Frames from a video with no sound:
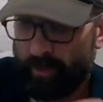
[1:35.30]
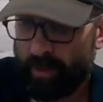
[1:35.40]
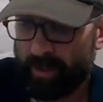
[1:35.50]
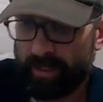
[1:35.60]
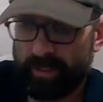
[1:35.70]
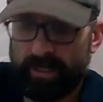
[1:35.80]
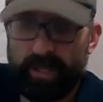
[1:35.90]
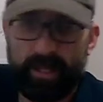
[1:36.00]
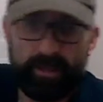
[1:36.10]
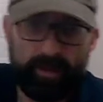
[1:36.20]
early,
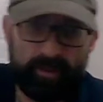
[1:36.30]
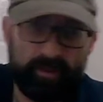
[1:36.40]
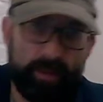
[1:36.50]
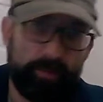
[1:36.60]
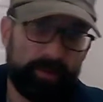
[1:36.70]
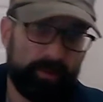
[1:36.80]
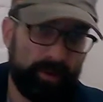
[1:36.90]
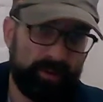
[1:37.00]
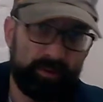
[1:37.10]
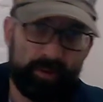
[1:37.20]
and I stumbled
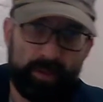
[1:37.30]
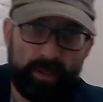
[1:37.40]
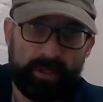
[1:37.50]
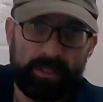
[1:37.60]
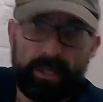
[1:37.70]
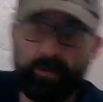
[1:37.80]
across Gary